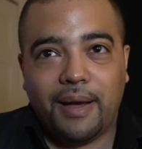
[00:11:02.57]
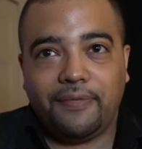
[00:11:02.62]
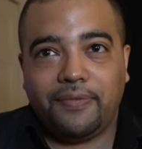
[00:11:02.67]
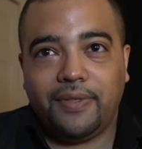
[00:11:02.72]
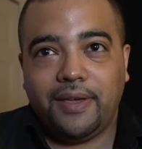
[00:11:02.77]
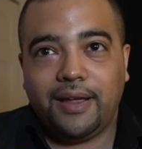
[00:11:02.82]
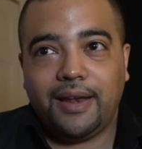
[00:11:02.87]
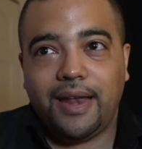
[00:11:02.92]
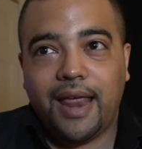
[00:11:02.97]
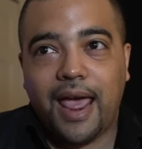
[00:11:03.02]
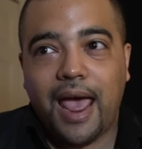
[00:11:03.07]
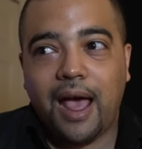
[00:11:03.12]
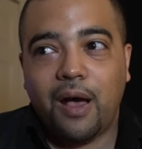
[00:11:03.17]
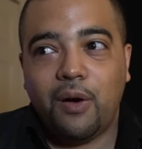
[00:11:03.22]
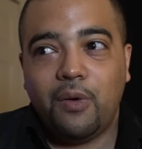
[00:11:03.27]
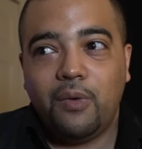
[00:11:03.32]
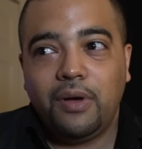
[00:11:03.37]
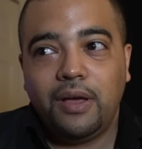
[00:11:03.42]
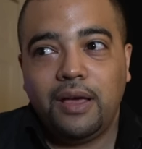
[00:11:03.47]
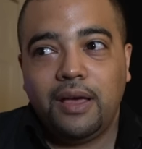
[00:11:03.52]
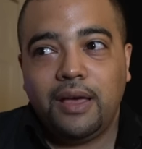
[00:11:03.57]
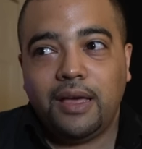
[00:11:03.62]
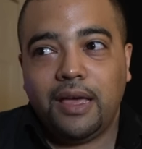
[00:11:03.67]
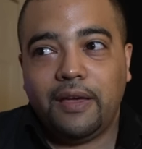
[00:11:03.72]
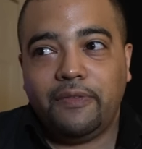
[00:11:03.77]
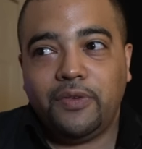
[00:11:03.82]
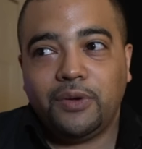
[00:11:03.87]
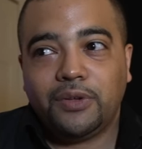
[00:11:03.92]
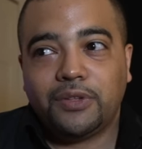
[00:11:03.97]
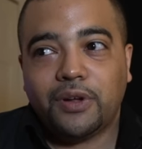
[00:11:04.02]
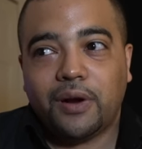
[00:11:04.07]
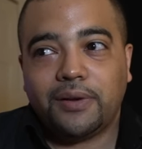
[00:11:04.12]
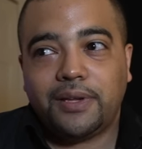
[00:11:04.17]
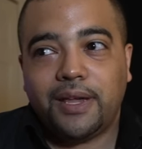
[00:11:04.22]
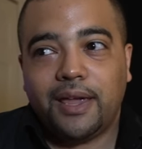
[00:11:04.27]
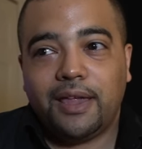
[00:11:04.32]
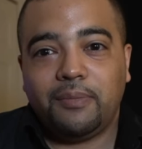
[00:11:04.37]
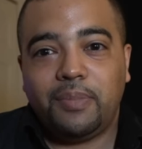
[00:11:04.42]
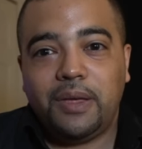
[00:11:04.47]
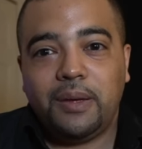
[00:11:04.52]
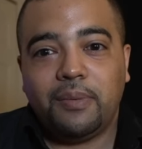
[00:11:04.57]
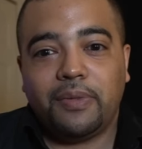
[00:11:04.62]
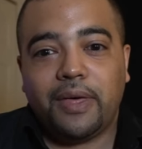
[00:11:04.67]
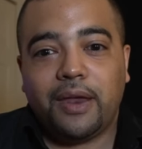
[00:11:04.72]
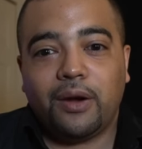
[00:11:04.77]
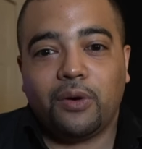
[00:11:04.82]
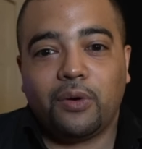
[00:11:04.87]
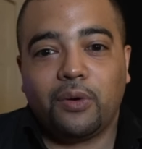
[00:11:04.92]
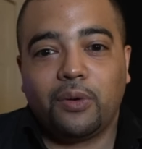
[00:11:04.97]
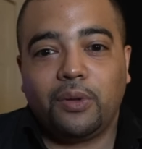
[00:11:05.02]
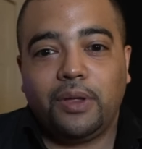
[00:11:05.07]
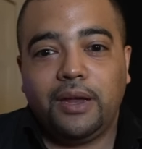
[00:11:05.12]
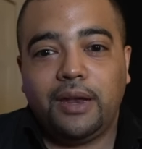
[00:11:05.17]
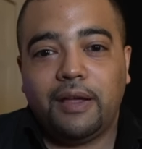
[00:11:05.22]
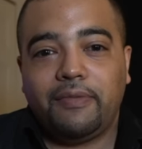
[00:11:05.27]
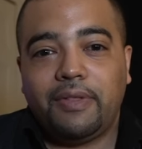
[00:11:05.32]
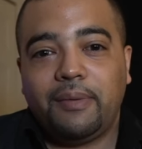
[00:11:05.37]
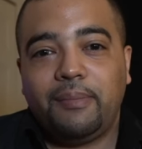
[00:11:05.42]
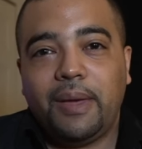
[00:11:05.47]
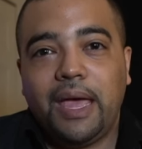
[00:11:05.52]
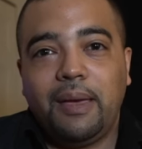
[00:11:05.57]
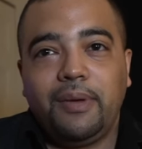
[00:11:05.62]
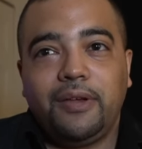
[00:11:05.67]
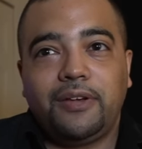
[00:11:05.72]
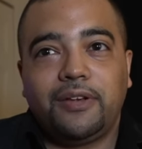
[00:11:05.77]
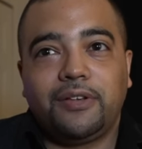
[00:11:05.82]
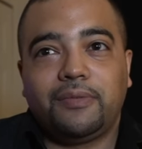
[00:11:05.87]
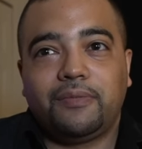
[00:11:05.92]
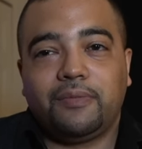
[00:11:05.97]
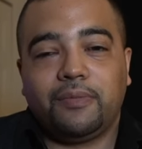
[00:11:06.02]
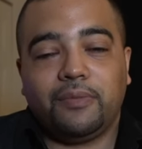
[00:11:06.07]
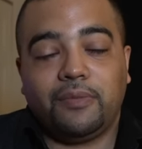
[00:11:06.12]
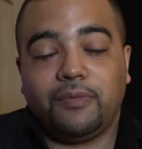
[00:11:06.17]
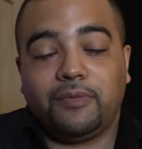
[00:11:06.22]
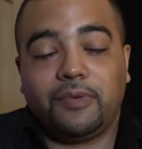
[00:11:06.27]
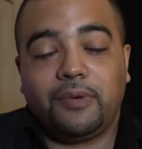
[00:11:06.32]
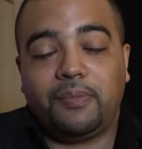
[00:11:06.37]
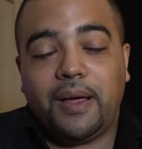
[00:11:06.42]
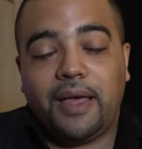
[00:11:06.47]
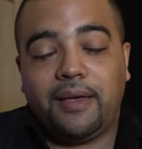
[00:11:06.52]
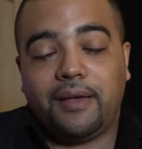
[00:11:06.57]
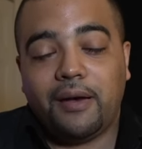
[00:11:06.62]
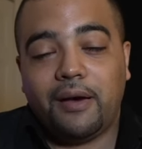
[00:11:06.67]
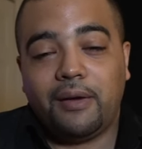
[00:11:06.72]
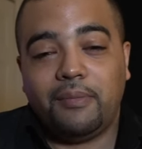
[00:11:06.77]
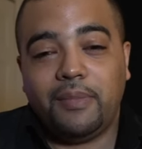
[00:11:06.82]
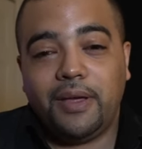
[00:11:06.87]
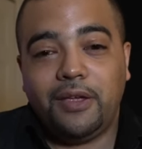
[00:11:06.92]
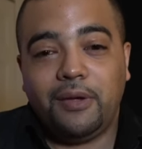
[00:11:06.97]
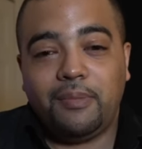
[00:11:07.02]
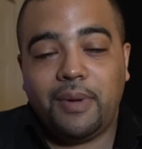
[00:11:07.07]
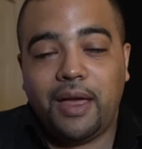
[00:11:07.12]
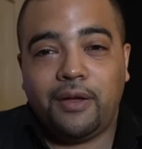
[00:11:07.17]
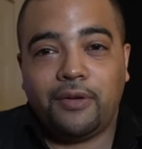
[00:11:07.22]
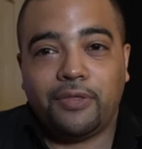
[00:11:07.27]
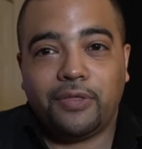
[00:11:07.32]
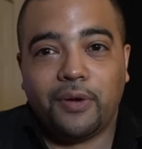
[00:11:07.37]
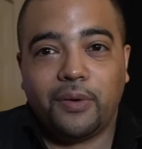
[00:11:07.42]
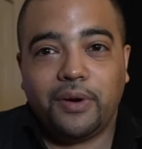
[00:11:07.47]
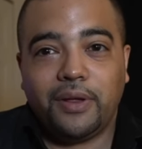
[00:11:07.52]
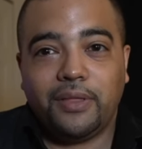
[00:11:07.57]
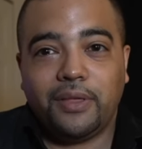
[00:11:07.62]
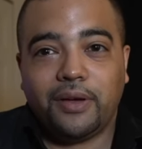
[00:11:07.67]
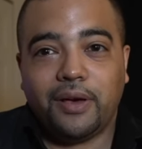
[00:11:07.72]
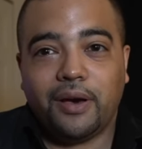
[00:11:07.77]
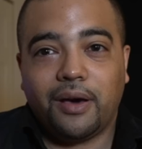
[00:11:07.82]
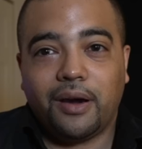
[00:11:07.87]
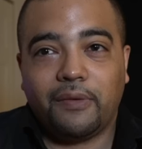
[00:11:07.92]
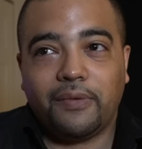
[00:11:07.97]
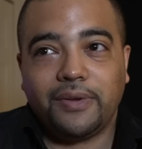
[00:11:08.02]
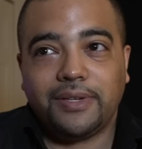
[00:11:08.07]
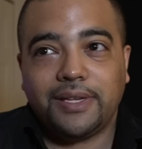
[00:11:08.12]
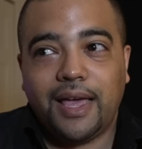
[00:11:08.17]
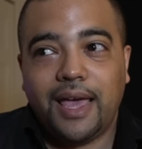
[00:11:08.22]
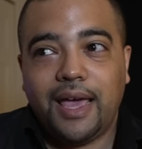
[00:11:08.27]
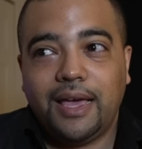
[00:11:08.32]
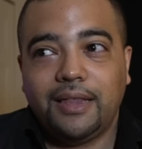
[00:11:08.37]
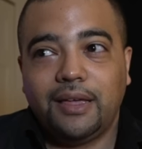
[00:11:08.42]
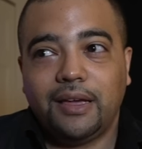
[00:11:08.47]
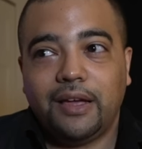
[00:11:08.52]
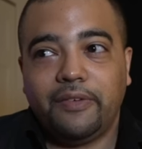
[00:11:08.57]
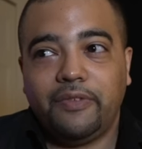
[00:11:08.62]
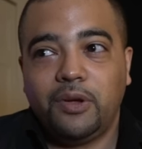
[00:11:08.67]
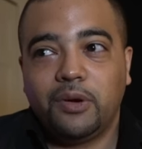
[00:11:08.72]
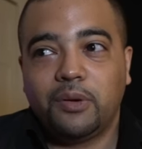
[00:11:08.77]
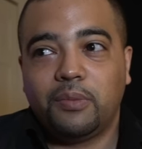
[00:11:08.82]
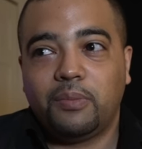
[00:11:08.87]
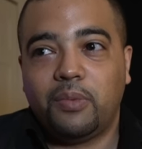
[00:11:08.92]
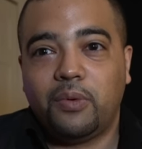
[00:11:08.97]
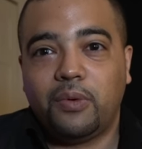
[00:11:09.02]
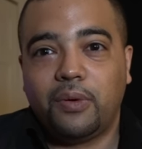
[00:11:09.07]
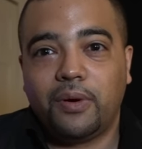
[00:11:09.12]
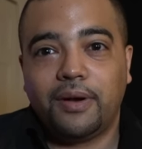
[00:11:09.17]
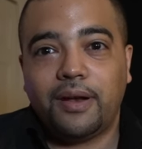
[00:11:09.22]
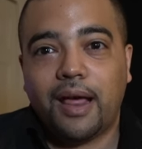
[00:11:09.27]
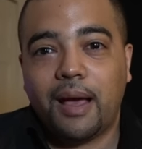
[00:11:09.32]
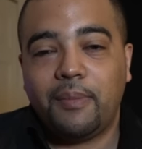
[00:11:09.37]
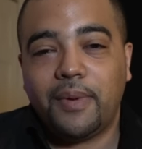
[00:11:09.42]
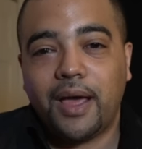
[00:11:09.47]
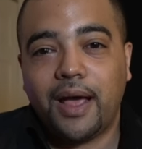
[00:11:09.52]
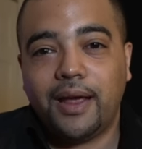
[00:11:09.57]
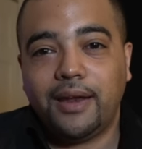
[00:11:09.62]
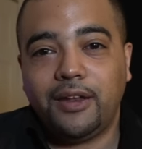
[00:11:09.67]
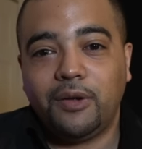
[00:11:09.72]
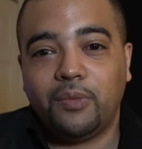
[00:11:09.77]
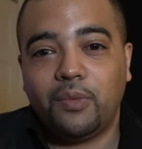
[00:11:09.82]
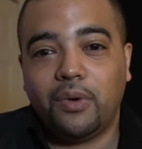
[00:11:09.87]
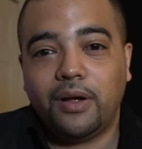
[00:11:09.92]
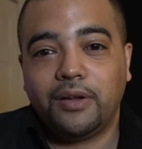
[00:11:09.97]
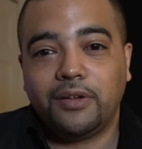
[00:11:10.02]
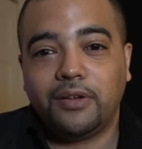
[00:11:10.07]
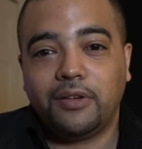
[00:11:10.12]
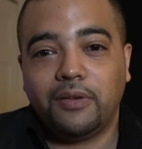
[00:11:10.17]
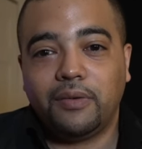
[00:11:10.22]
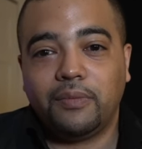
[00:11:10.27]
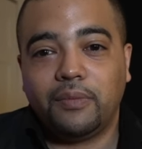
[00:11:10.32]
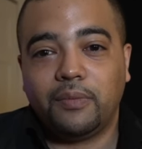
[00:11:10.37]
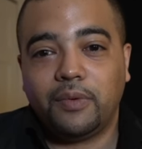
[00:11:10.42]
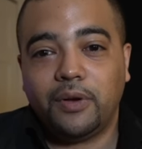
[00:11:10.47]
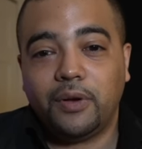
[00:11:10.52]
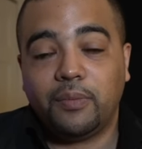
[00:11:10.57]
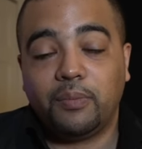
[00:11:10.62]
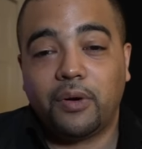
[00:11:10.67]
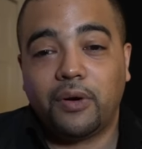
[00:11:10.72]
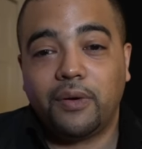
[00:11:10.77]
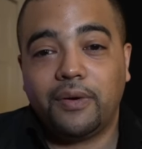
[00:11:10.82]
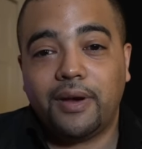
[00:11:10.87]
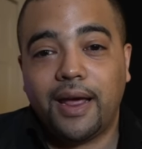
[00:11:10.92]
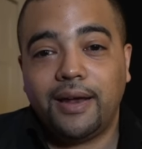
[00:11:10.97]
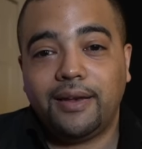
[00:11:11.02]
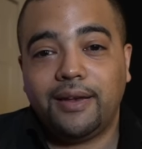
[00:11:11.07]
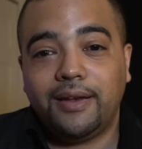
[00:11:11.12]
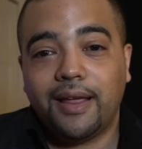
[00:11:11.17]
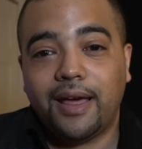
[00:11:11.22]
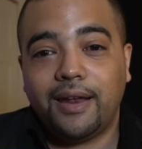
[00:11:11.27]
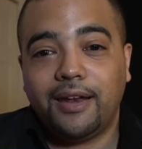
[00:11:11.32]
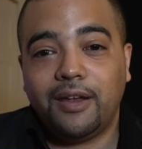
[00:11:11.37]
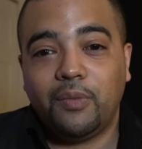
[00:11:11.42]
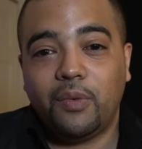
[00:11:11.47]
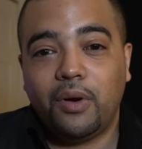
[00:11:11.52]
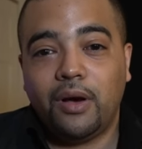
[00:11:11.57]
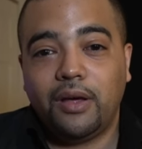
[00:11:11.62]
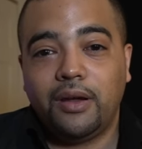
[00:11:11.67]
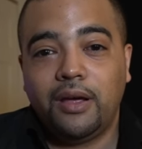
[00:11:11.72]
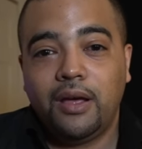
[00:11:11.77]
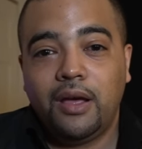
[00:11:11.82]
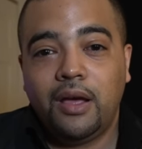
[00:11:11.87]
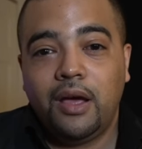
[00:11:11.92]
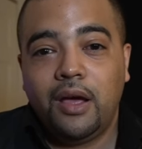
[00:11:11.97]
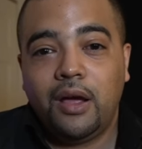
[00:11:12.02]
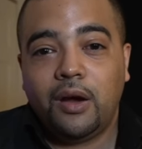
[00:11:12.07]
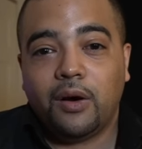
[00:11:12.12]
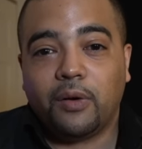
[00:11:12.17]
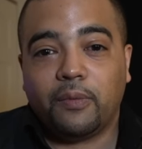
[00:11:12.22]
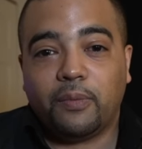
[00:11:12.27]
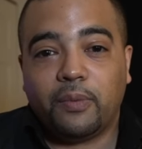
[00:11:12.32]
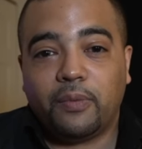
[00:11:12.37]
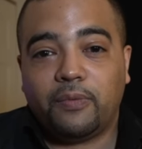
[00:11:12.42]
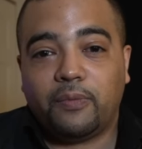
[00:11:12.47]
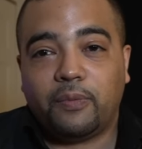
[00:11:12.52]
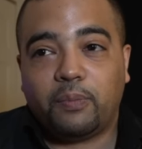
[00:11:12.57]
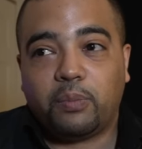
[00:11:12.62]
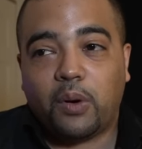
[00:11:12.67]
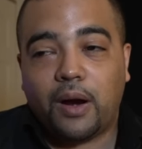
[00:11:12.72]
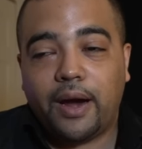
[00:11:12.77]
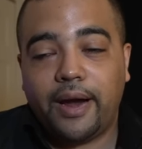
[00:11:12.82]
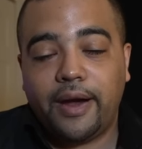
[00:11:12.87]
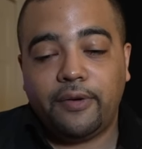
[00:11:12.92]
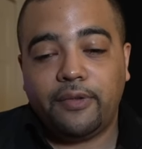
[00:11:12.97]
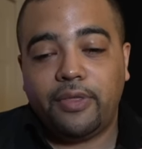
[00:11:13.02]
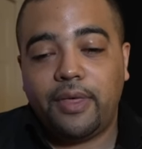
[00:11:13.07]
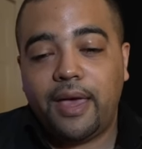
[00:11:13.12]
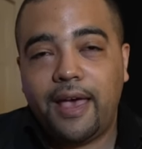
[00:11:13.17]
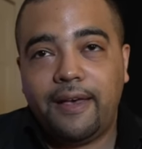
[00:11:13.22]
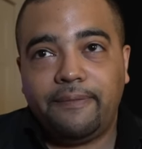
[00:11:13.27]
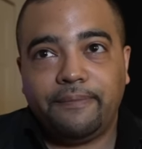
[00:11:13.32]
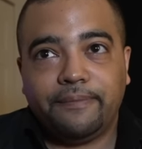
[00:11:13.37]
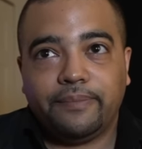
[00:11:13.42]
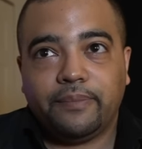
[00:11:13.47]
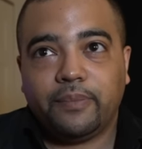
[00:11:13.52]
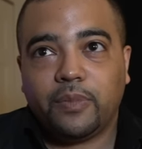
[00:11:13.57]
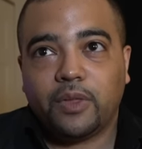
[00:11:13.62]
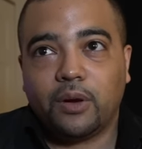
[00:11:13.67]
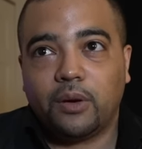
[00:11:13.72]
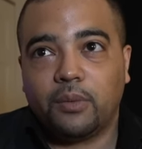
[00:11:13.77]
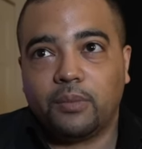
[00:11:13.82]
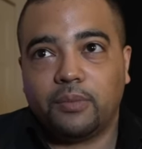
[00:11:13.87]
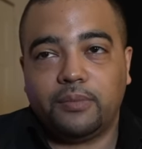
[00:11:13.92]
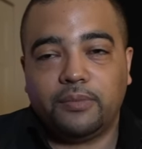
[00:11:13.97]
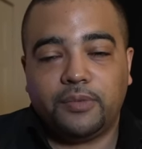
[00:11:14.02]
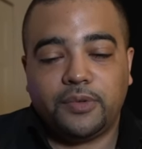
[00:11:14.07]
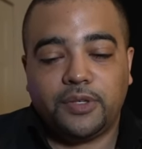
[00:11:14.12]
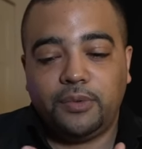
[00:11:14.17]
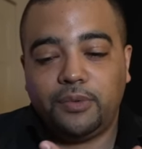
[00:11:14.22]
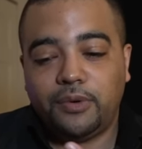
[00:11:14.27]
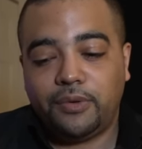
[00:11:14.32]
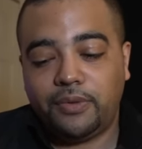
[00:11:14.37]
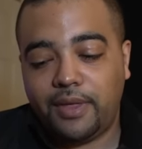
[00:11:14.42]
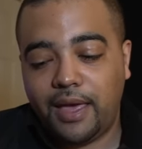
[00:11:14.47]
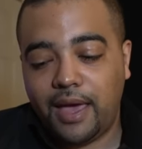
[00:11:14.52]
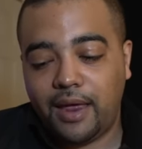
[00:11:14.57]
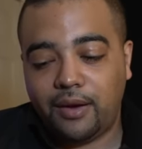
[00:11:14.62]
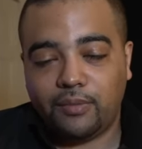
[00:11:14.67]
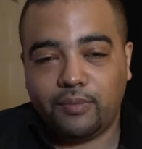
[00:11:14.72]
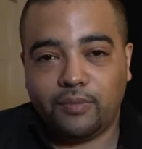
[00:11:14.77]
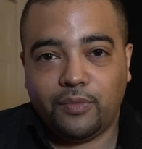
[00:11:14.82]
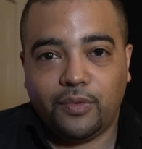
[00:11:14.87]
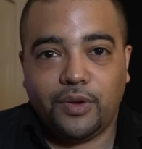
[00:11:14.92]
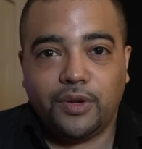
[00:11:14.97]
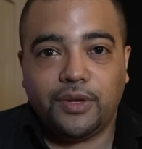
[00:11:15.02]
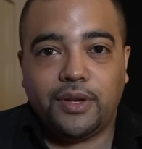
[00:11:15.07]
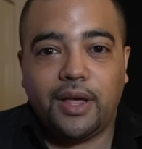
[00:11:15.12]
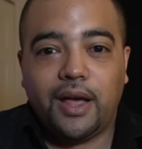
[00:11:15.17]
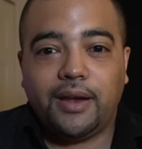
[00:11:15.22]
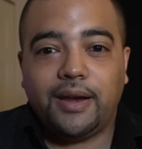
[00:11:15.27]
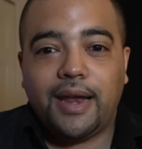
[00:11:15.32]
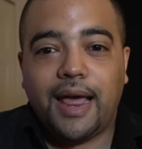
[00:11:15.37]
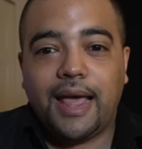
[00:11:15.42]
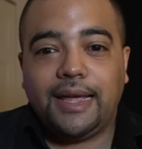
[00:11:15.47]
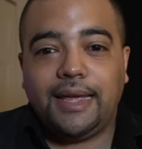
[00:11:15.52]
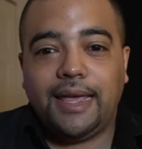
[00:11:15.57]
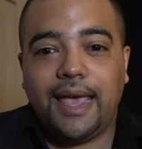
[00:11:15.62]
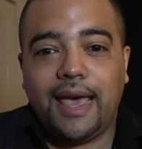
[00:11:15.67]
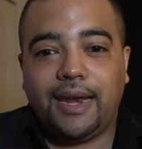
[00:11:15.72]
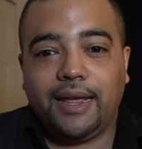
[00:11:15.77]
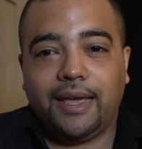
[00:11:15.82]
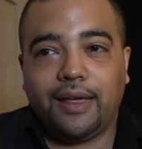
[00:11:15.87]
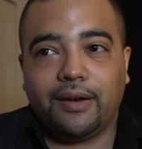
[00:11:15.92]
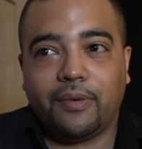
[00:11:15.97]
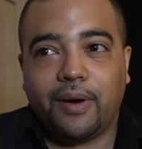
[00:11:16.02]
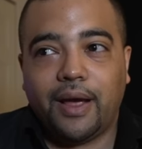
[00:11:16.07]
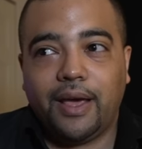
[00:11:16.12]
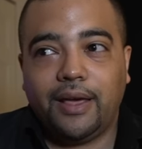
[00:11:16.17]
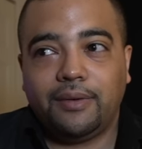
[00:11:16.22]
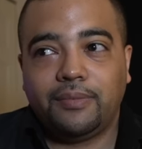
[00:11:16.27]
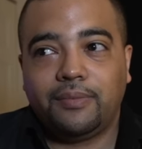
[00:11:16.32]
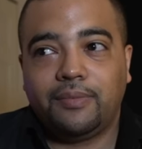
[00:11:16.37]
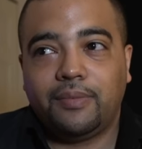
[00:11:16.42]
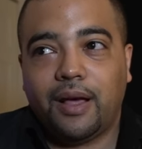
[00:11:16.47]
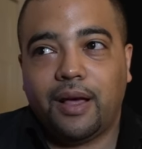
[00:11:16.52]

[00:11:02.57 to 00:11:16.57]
I think now, if you start telling people that early enough, like maybe just from Take On Me, you make 30 the cutoff. We say, hey, look, if you were born, I'm 91, so you were born 1991 or prior to that or sooner than that, you're done. You're not getting it, right?